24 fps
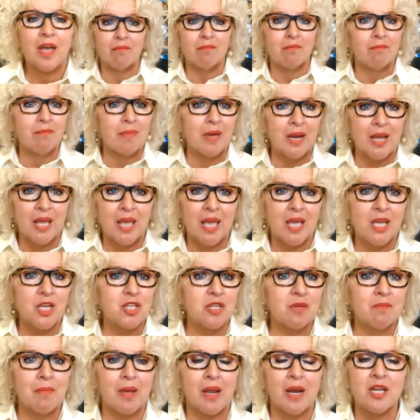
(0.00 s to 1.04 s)

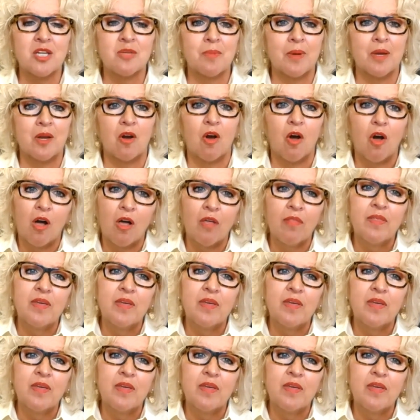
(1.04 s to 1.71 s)
medication management, all